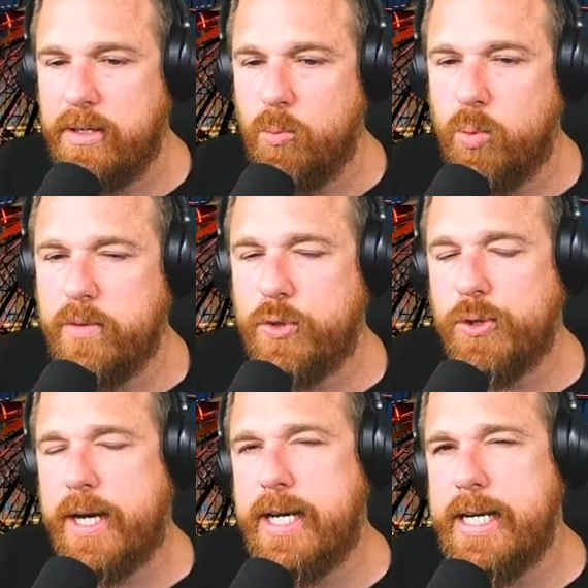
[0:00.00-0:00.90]
would have
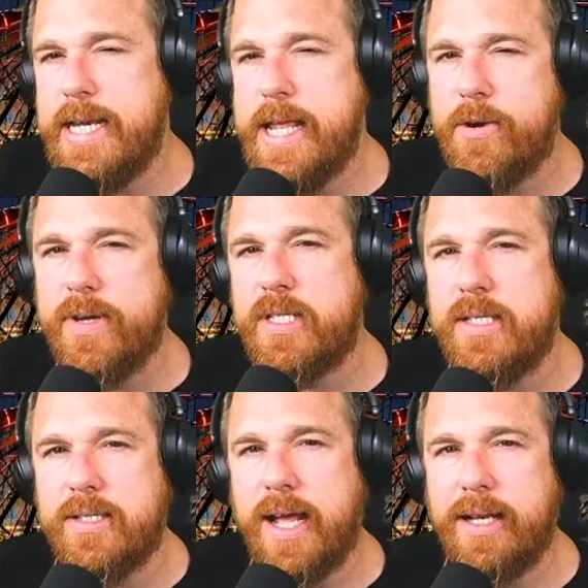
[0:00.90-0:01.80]
created an interesting
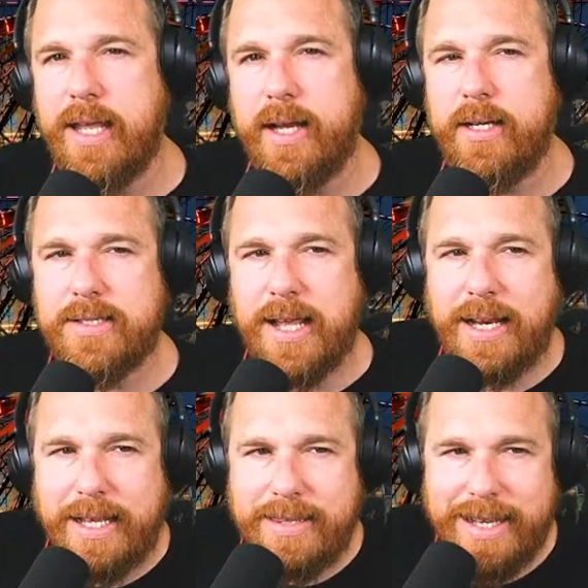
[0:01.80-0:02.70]
sightline, a
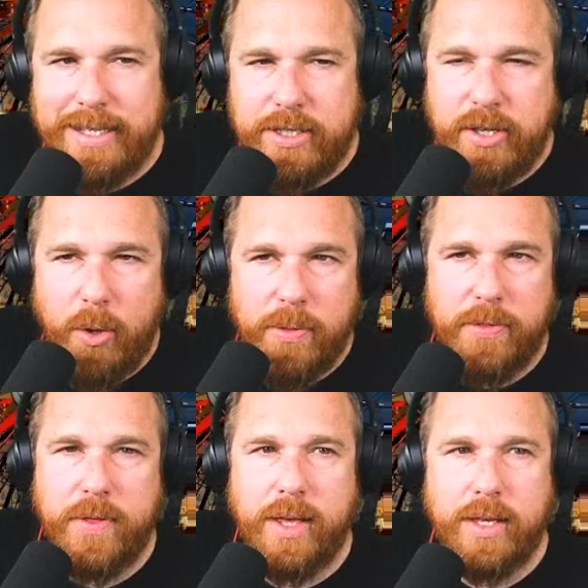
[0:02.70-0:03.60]
sightline that I don't
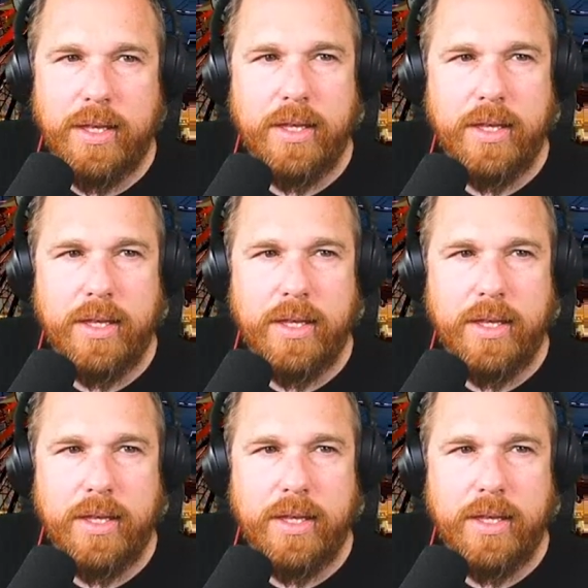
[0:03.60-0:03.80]
think